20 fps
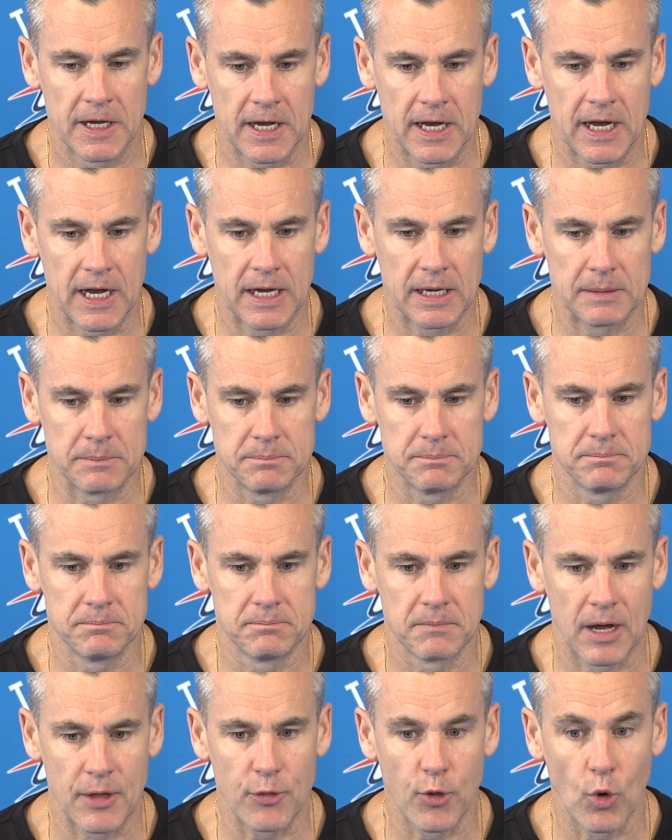Um,
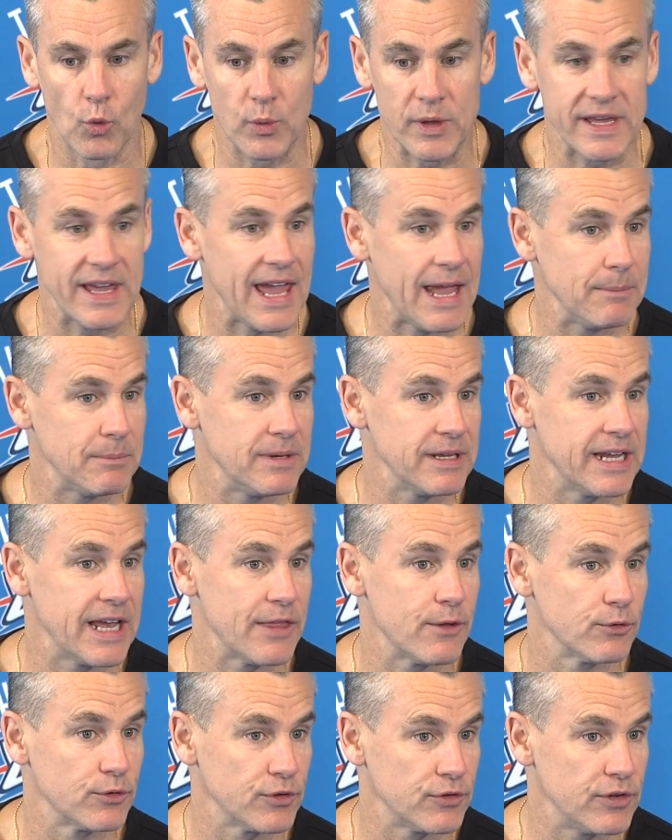I thought we came
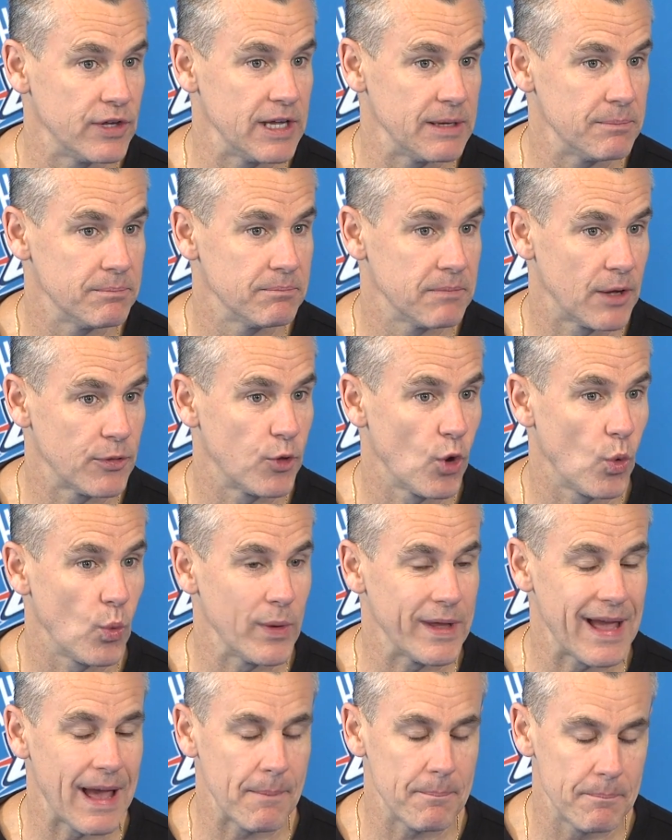together as a team. I thought
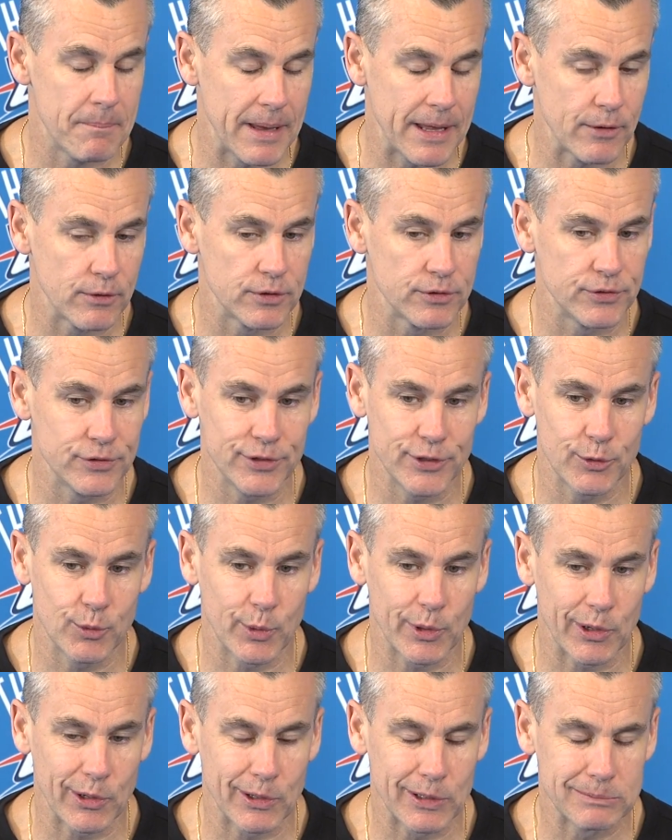we got better as the year
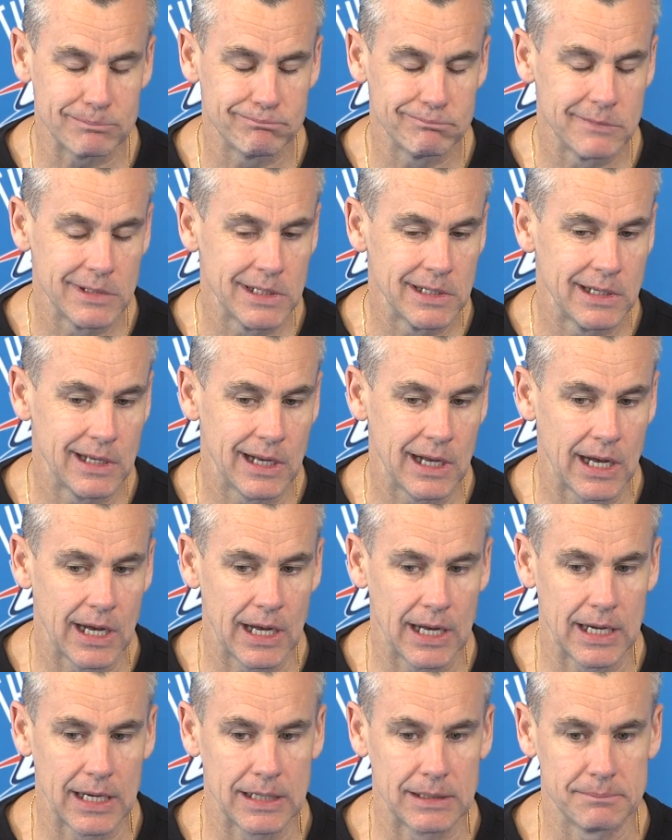went on,
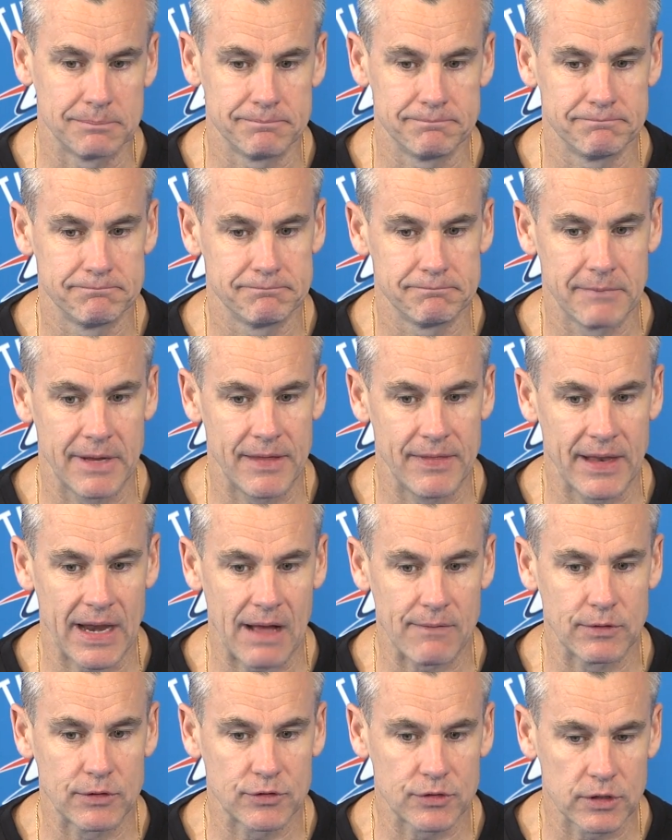um, and then
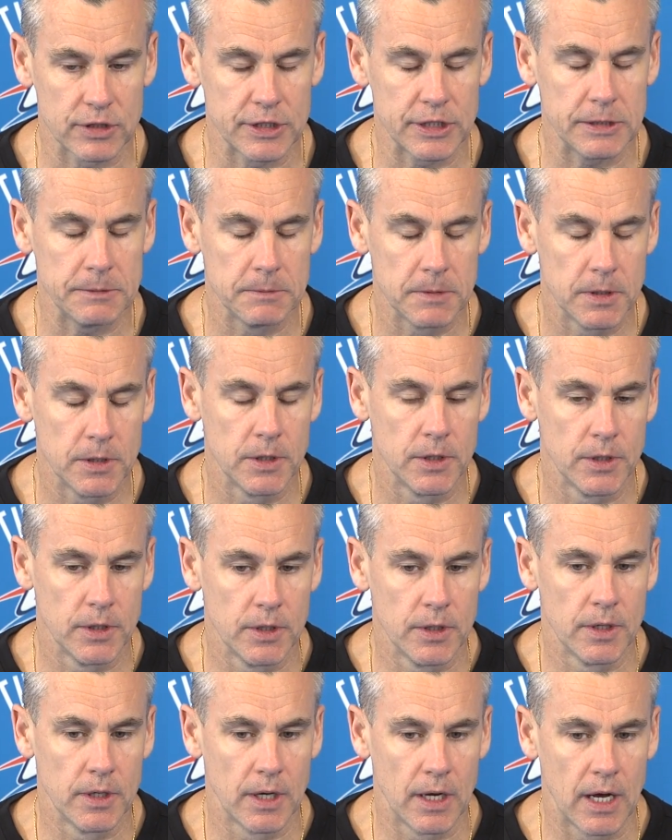obviously
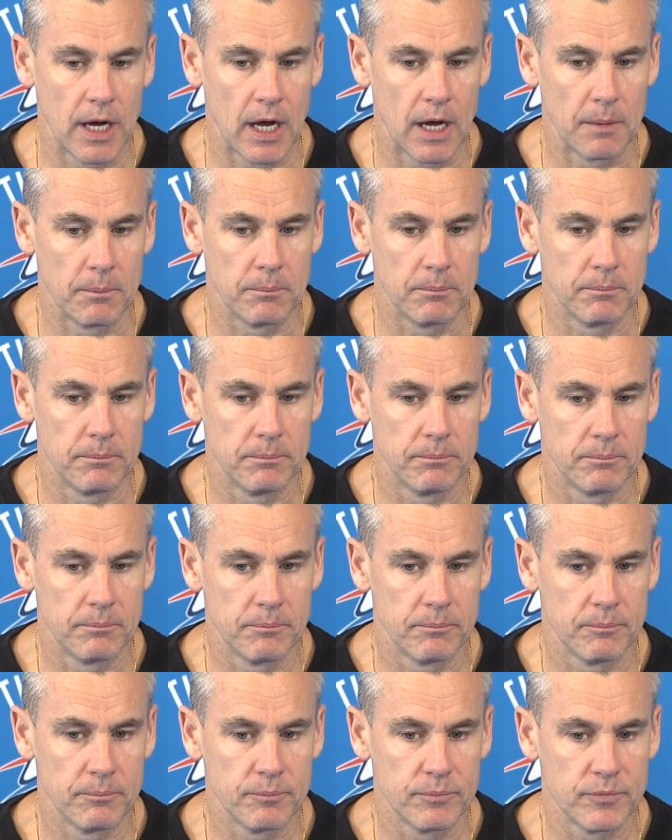um,
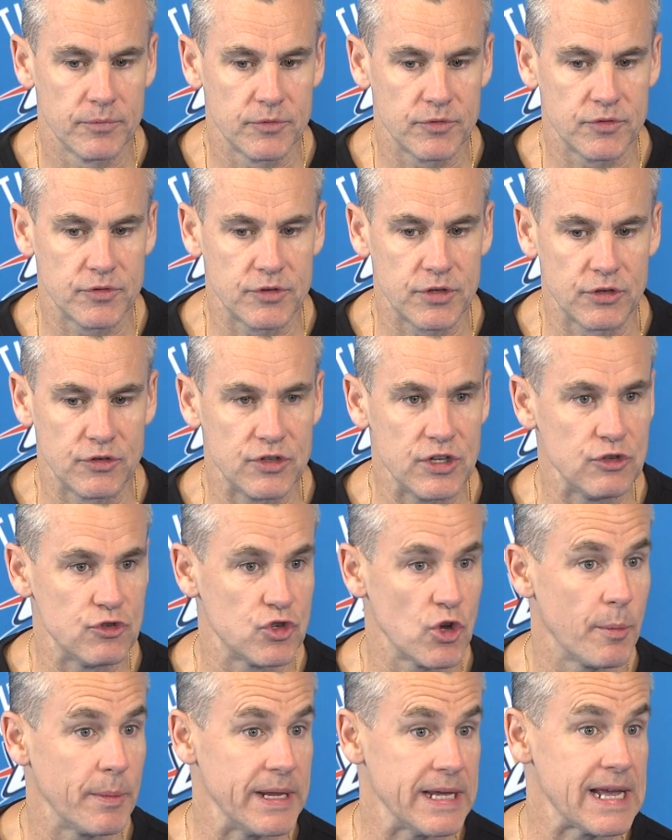to see
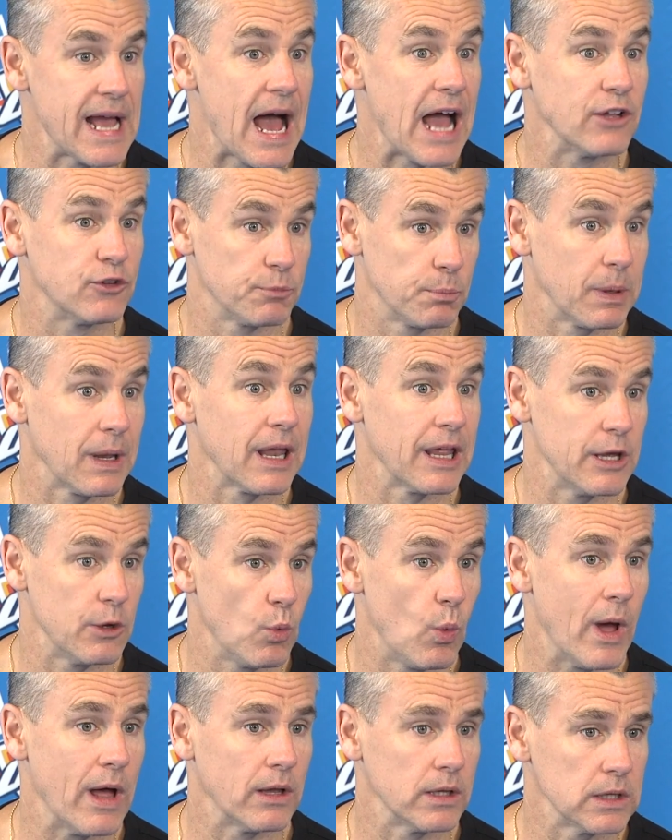so many guys play
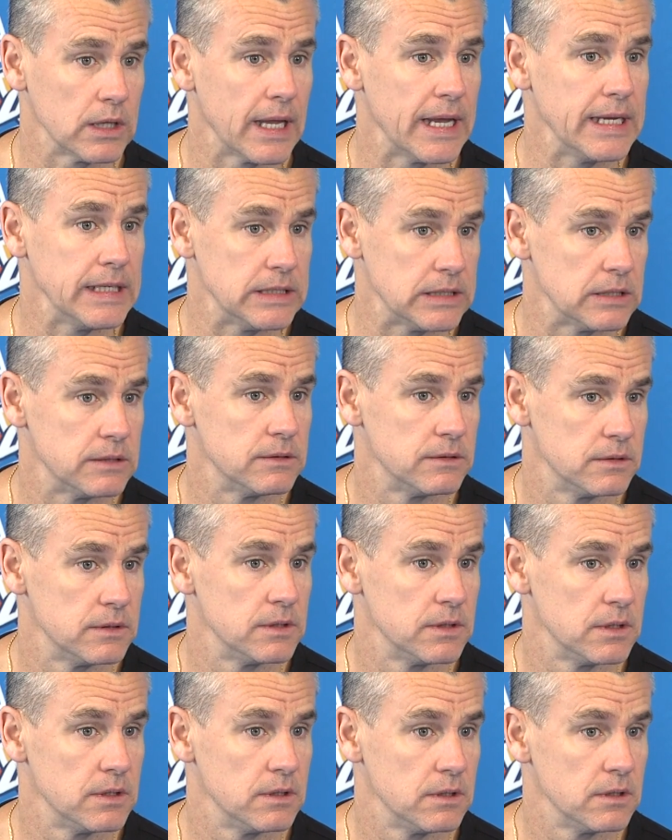well late
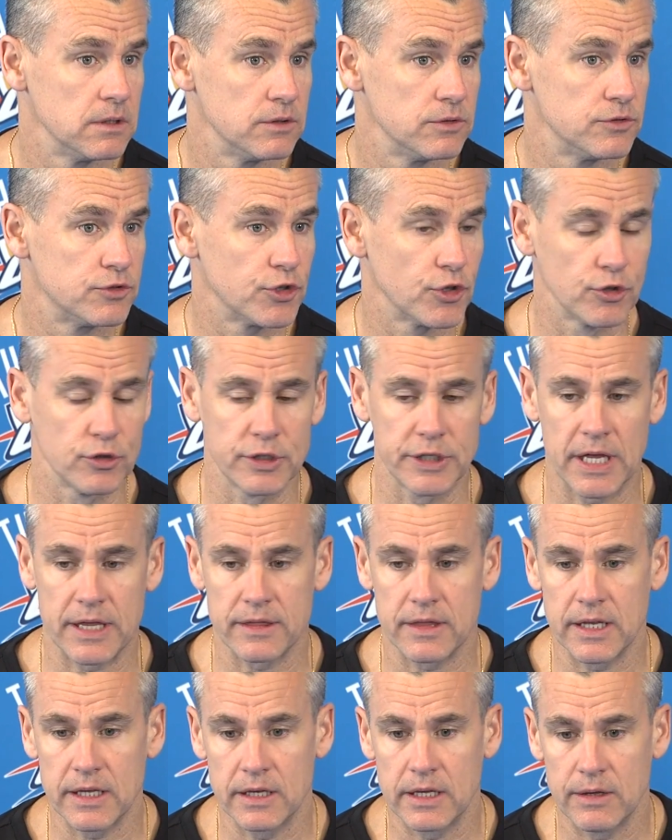certainly I
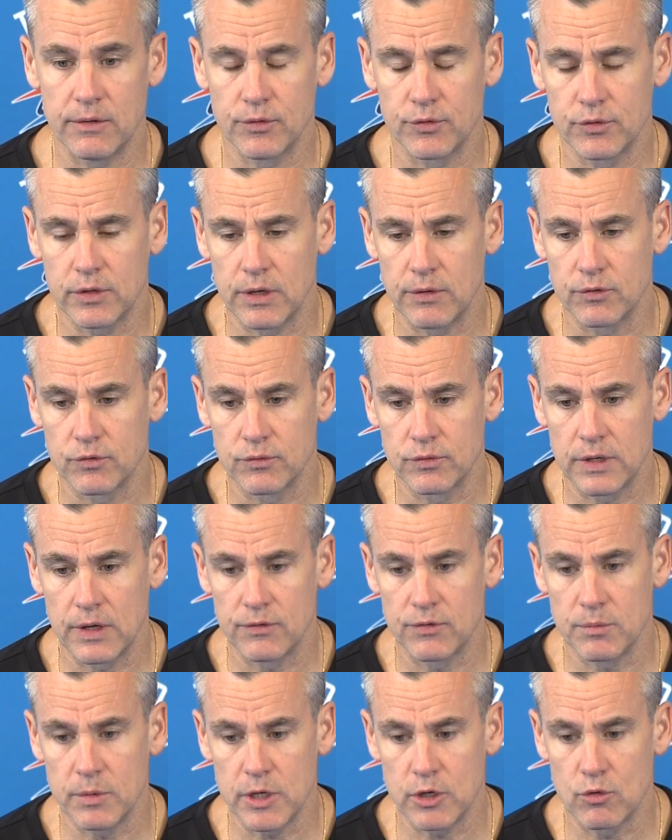think gives gives
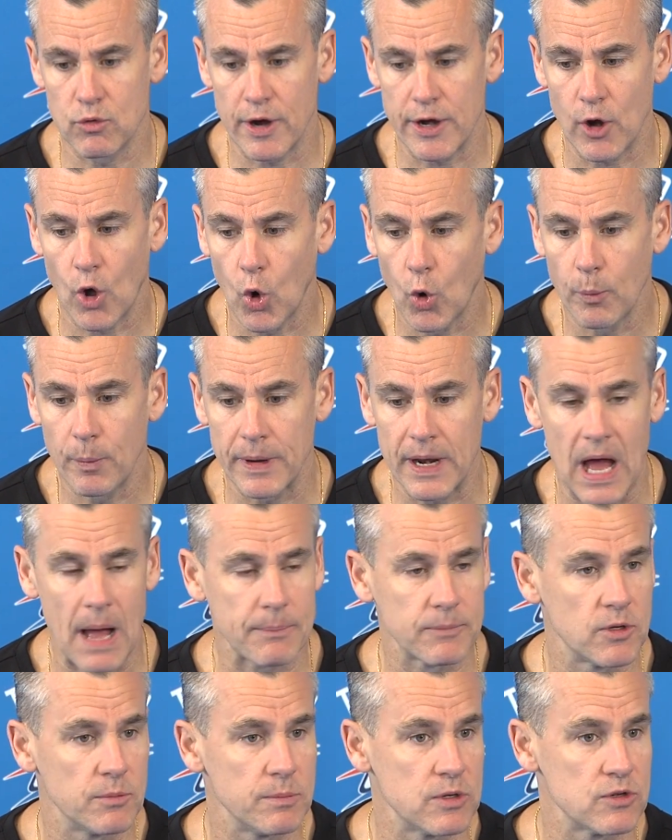gives me great hope and
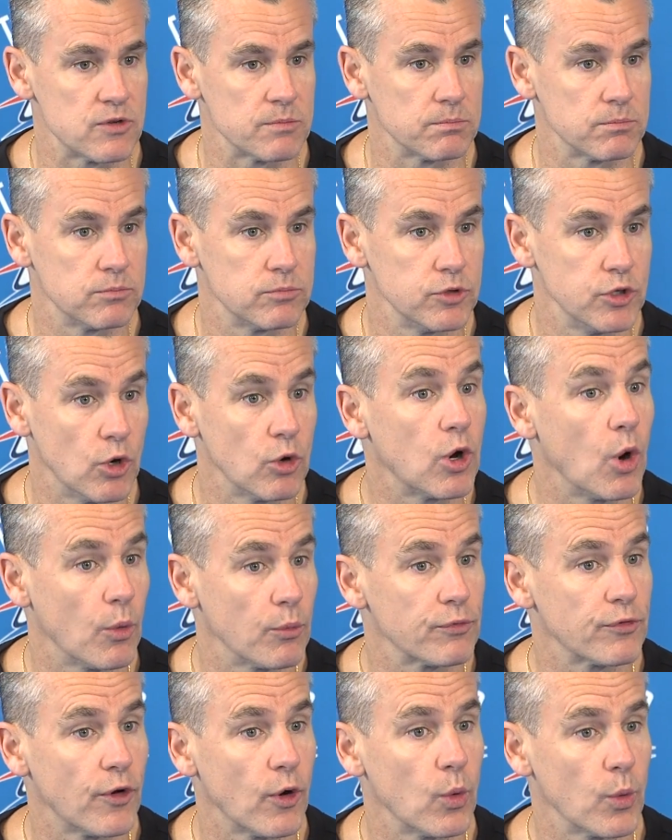optimism. You know,
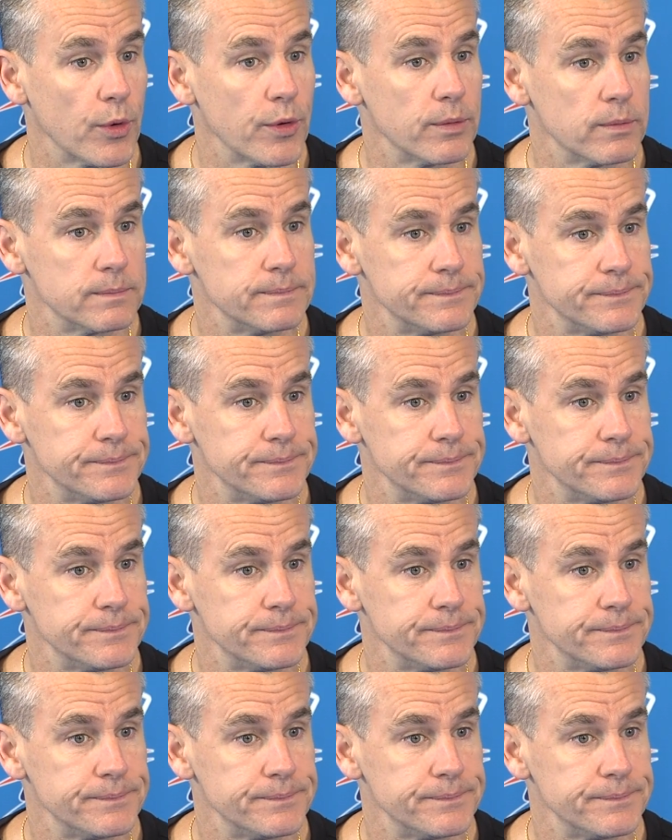going forward.